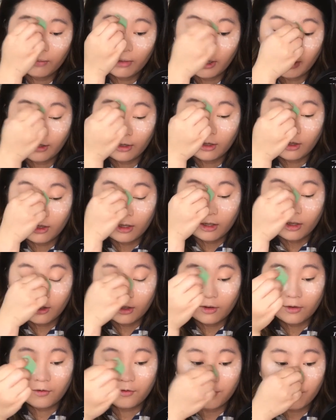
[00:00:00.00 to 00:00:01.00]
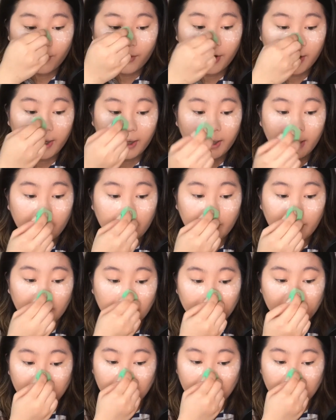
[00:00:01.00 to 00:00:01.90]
my forehead,